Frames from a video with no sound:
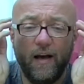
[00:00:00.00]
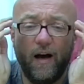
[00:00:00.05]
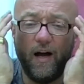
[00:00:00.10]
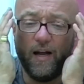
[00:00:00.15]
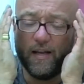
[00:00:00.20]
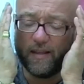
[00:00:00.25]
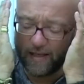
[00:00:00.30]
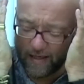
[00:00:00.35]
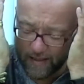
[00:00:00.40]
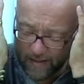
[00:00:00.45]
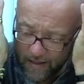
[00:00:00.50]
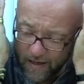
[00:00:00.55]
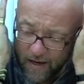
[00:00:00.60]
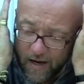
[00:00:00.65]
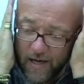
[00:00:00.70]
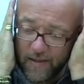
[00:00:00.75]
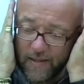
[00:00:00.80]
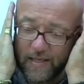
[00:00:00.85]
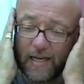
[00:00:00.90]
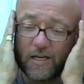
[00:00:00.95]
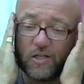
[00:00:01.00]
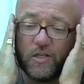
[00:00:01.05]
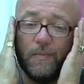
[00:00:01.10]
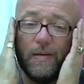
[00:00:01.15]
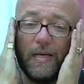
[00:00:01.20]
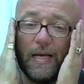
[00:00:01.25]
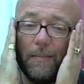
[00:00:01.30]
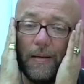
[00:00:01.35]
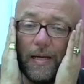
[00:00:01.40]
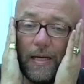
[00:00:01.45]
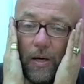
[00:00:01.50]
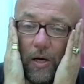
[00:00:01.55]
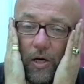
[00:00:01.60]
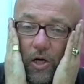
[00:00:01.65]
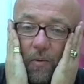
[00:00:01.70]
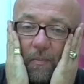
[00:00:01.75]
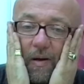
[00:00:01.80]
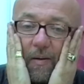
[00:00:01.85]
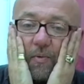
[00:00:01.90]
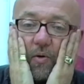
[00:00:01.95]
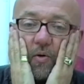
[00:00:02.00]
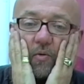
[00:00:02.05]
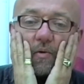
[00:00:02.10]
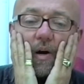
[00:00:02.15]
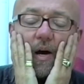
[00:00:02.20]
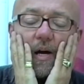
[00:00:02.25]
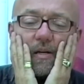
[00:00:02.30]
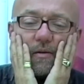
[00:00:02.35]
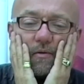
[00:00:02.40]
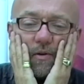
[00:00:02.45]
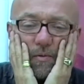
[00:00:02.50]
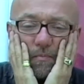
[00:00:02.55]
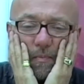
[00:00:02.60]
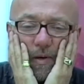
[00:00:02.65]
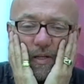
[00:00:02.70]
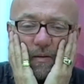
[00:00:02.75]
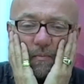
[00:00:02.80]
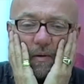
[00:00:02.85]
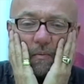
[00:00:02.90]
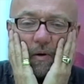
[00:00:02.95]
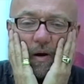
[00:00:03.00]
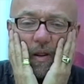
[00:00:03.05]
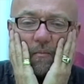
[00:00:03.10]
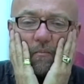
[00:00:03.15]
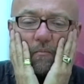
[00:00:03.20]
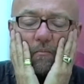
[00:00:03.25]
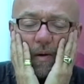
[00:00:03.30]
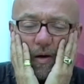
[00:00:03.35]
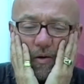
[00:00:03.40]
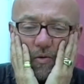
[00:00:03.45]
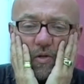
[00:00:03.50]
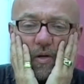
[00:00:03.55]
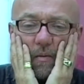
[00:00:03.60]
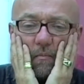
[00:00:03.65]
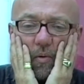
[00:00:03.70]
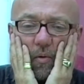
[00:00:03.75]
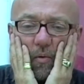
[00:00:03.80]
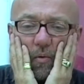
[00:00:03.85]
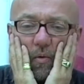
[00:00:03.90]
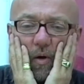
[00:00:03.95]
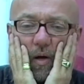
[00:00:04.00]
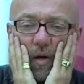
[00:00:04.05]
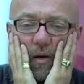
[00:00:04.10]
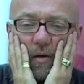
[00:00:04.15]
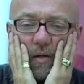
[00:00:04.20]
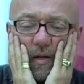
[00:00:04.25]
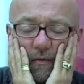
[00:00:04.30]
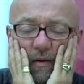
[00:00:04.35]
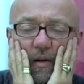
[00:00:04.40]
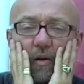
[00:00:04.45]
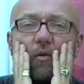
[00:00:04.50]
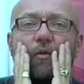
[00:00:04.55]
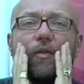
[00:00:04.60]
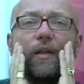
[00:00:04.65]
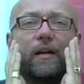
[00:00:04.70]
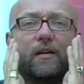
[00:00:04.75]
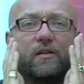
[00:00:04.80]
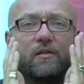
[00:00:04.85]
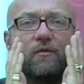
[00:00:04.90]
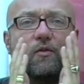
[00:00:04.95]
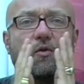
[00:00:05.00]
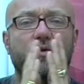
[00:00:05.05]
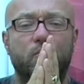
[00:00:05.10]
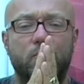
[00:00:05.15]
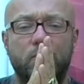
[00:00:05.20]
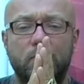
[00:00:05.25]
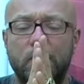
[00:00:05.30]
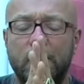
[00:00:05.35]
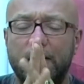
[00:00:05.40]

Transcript: I think actually becoming a comic book writer must be one of the most difficult things of all,